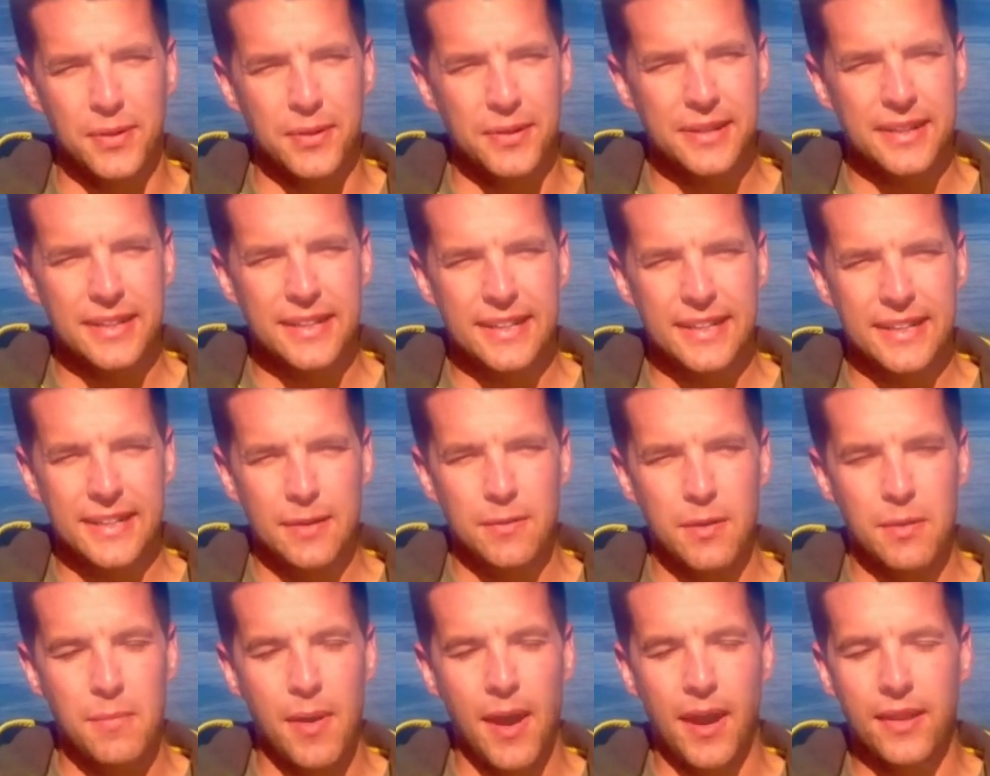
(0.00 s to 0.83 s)

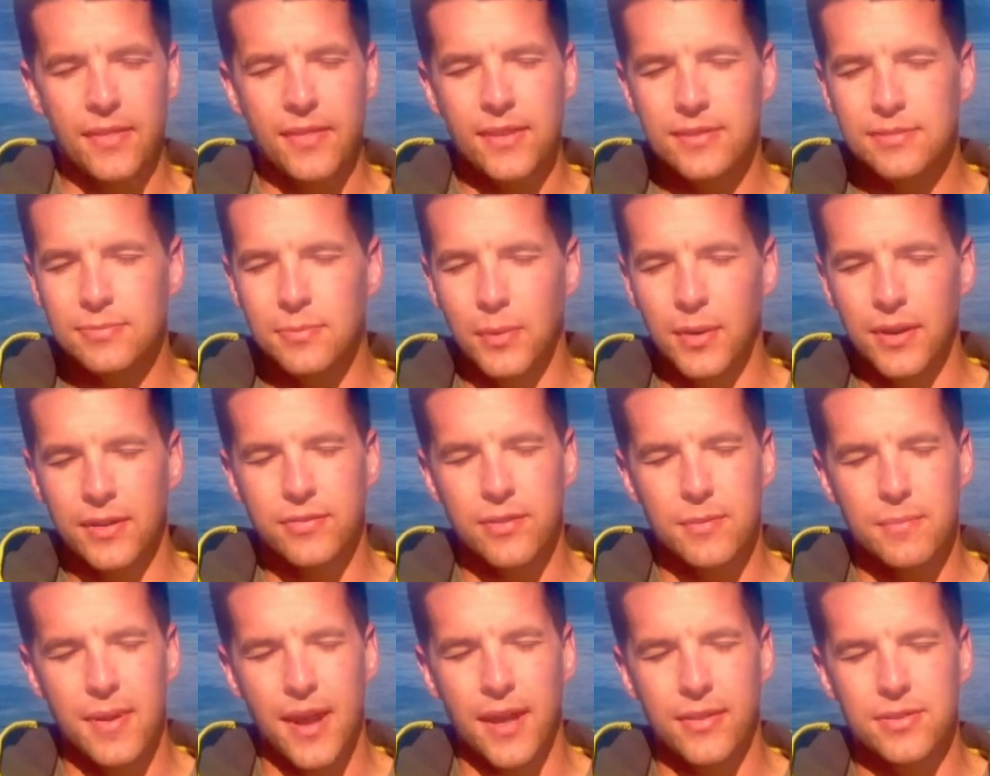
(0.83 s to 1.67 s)
I'm reminded this morning
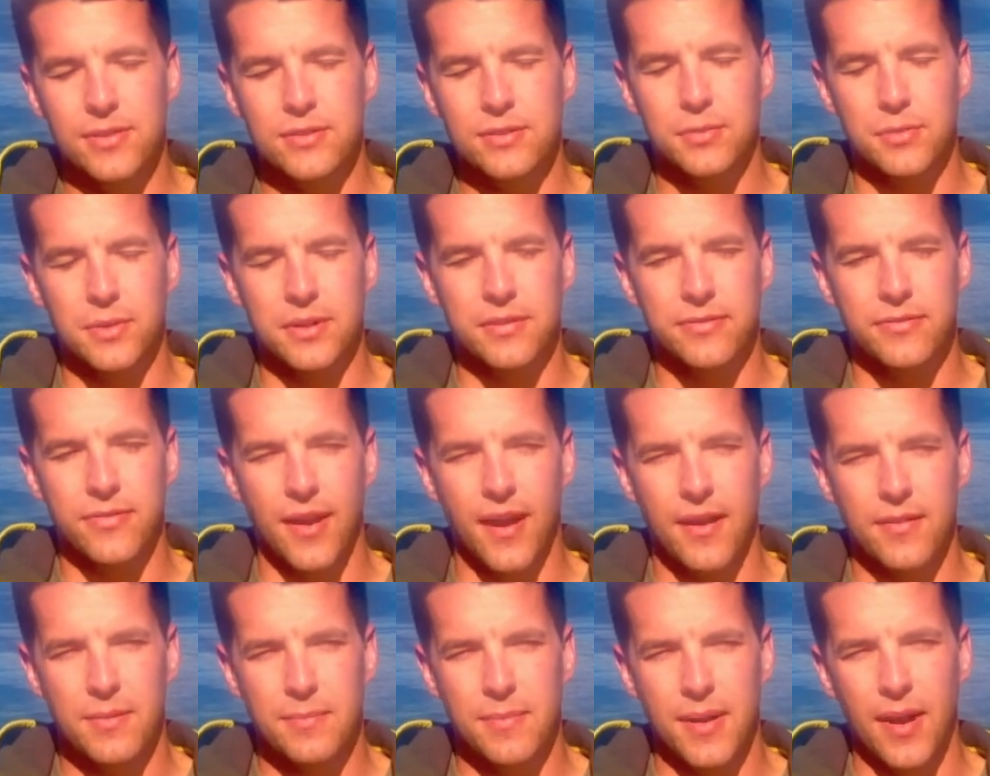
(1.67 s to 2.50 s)
from Matthew
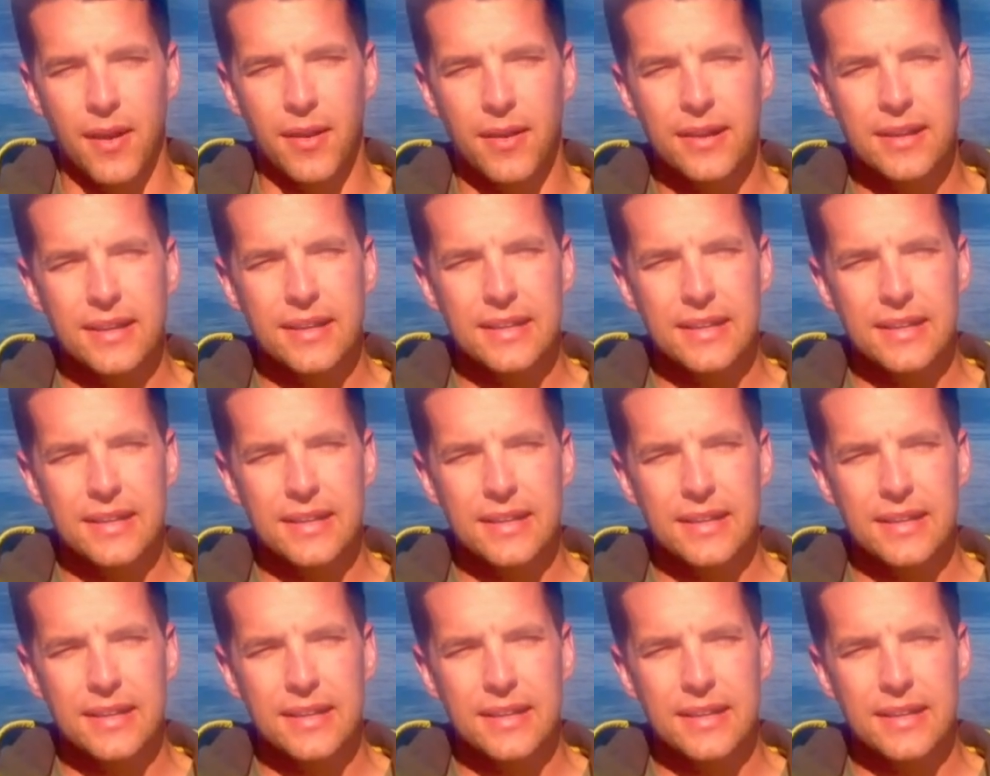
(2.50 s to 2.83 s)
25 about